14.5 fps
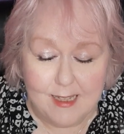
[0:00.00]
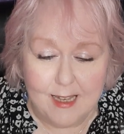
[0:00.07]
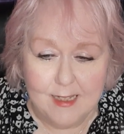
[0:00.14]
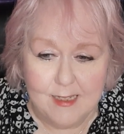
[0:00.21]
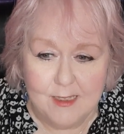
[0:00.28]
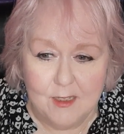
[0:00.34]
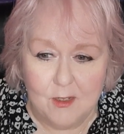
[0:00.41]

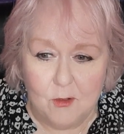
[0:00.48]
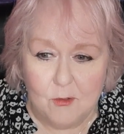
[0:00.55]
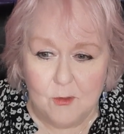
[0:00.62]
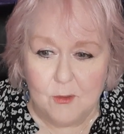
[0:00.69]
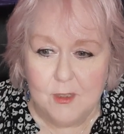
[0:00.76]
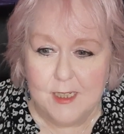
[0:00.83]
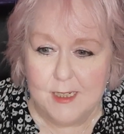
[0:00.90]
And
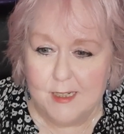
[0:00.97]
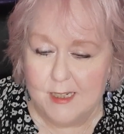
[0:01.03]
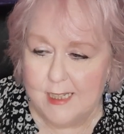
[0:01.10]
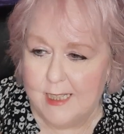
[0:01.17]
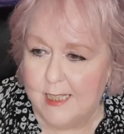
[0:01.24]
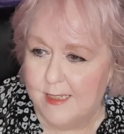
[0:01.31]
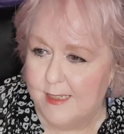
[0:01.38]
although their
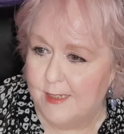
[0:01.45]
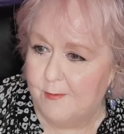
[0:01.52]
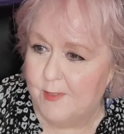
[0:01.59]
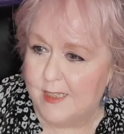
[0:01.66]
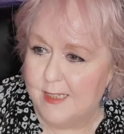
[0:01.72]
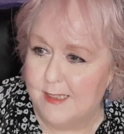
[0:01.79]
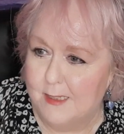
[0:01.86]

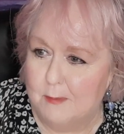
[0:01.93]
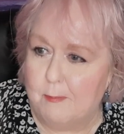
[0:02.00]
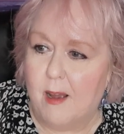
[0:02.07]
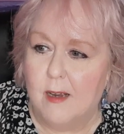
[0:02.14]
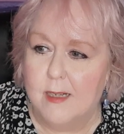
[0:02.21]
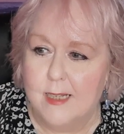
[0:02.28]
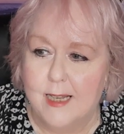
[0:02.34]
creativity is
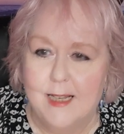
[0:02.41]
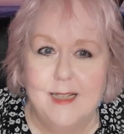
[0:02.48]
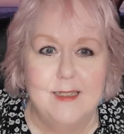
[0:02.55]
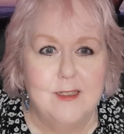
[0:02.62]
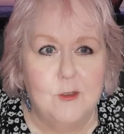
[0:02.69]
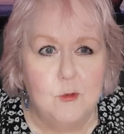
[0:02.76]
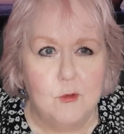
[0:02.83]
sparking,
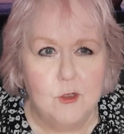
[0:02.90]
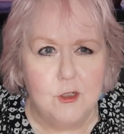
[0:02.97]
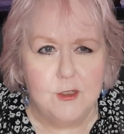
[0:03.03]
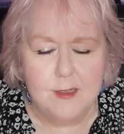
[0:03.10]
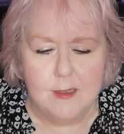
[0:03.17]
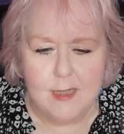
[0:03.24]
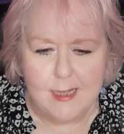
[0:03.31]
it's no
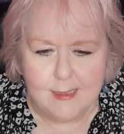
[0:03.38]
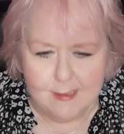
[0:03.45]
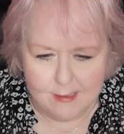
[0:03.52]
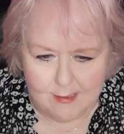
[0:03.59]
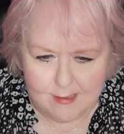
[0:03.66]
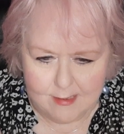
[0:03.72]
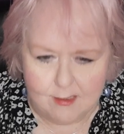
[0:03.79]
good unless
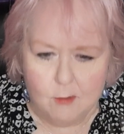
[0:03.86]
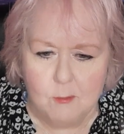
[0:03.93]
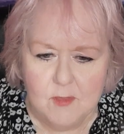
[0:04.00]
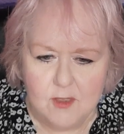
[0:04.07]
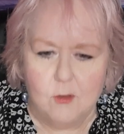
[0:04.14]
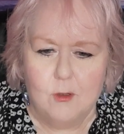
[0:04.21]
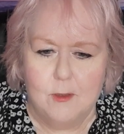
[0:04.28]
there's some
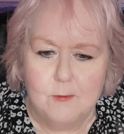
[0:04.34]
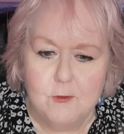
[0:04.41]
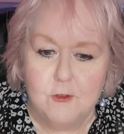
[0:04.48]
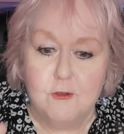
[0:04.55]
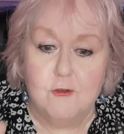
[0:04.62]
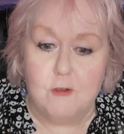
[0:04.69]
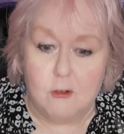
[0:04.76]
sort of
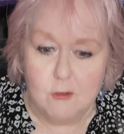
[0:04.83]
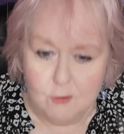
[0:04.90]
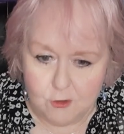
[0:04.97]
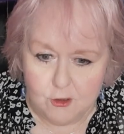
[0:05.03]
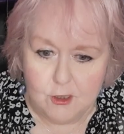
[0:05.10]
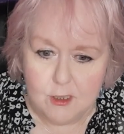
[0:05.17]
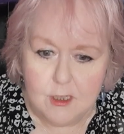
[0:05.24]

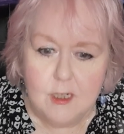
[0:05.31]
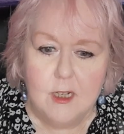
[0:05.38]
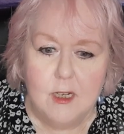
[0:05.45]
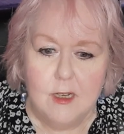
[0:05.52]
structure,